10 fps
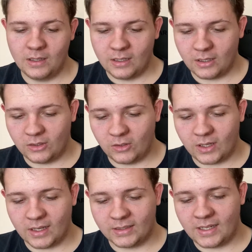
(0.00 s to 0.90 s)
You do
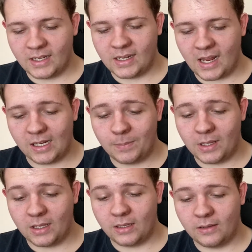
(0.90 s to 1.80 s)
get a
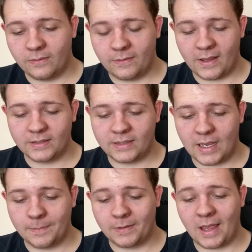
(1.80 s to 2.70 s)
1080p
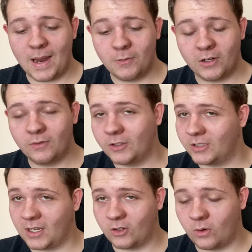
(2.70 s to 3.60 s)
FaceTime camera, which is
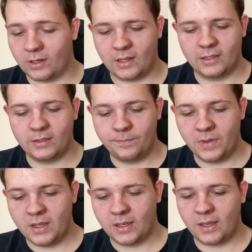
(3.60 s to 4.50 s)
actually quite nice.
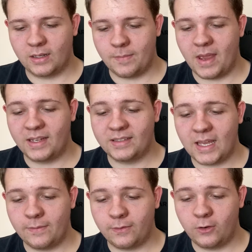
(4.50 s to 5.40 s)
You get a
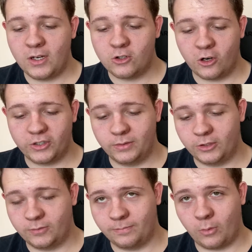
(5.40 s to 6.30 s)
MagSafe 3 charging
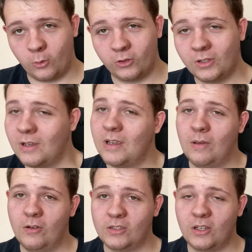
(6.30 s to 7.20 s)
port,
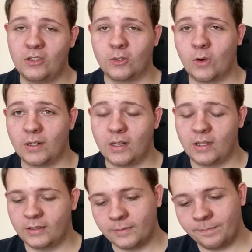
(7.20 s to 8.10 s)
which is also quite
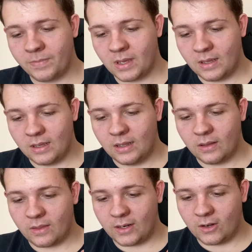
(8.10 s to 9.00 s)
nice.
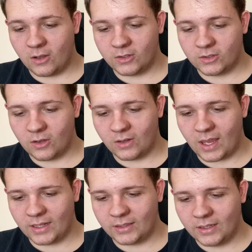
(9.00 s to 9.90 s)
Then you also
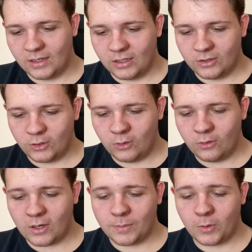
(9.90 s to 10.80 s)
get 2
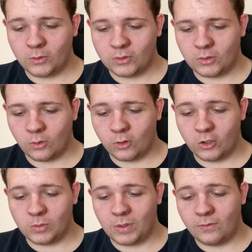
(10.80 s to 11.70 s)
Thunderbolt or
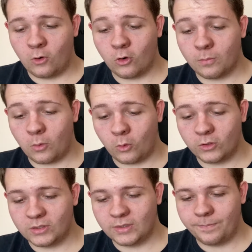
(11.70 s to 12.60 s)
USB 4
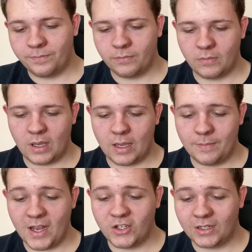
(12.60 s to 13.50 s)
ports,
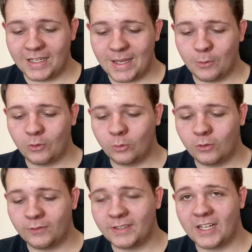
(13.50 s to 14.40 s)
Magic Keyboard
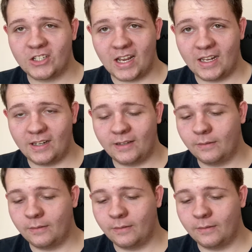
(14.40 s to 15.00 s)
with Touch ID,